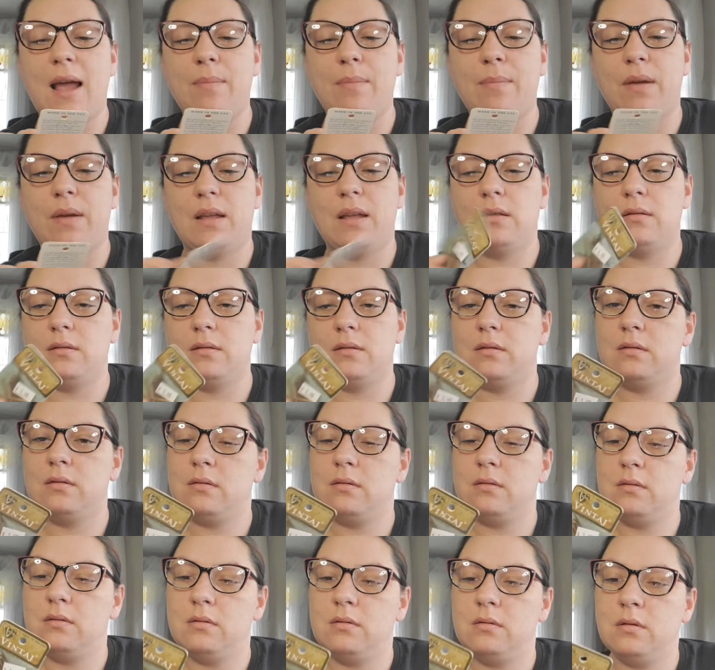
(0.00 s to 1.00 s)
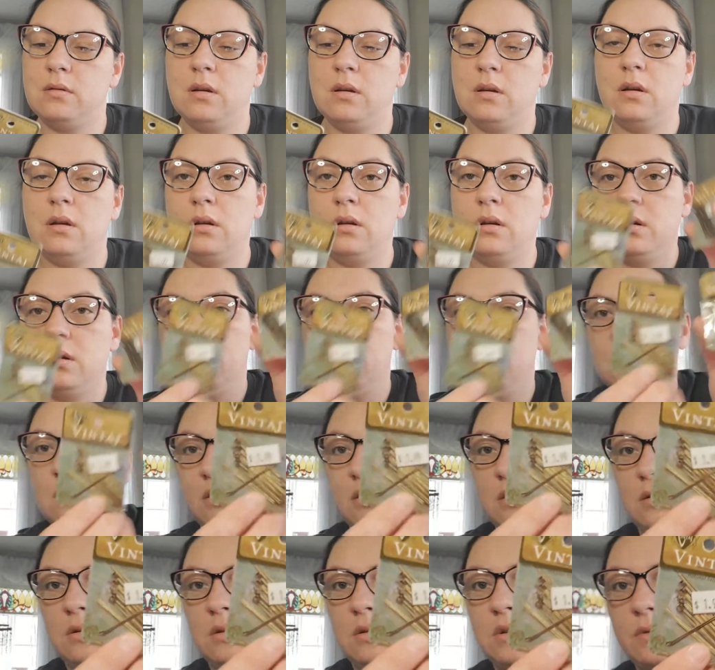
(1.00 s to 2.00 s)
pins.
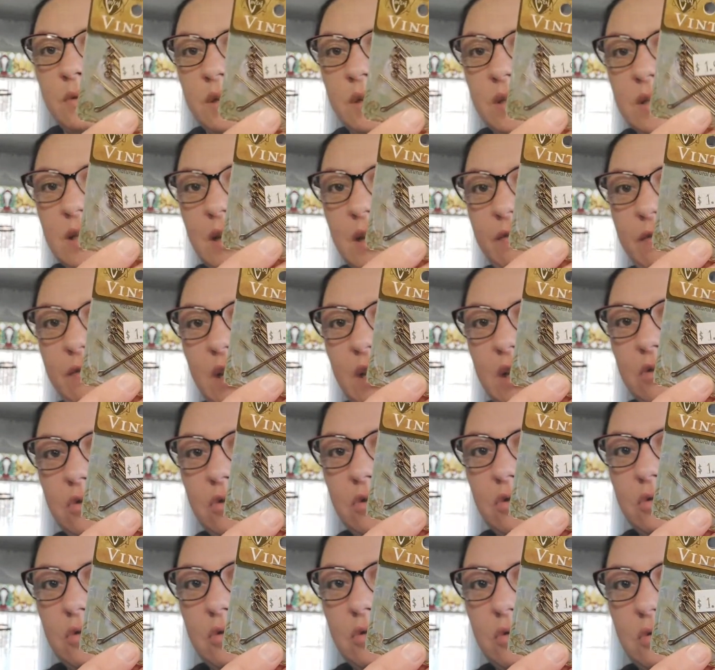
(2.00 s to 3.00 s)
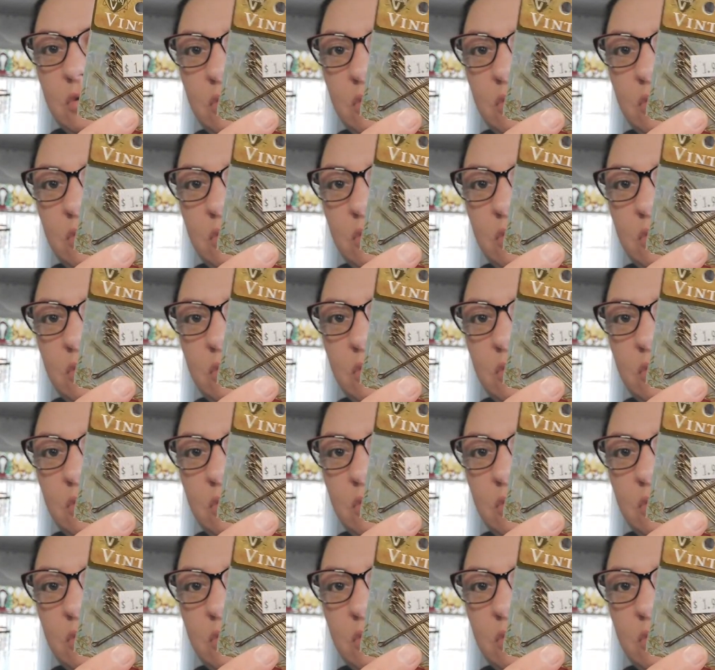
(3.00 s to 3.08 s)
20 of each.